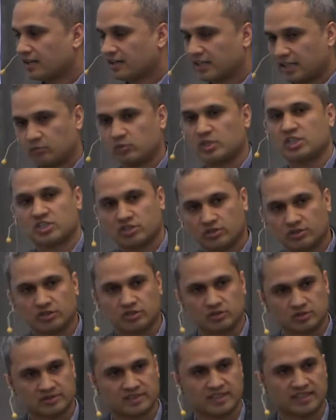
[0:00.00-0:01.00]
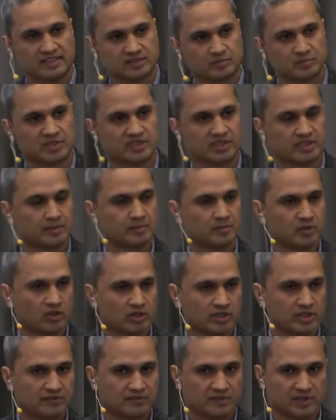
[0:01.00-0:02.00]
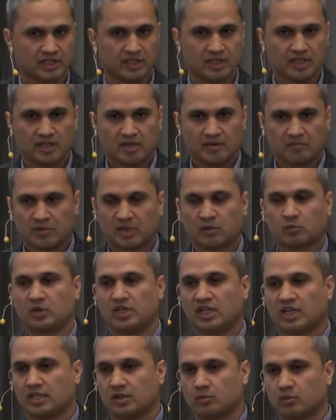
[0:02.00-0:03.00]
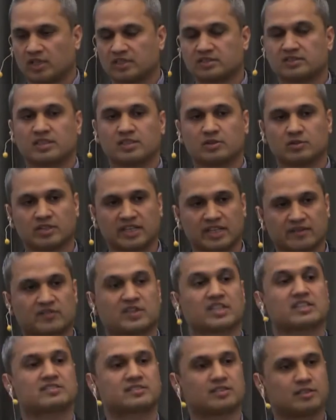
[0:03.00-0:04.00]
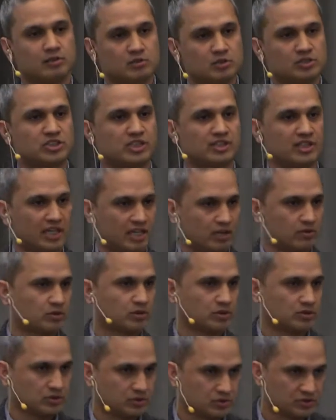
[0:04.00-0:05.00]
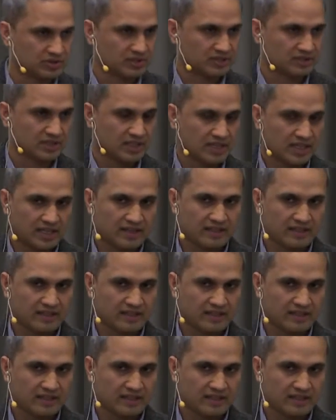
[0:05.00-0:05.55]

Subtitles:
that we should use asymmetric cryptography, but we are the ones who give the solution how to use this.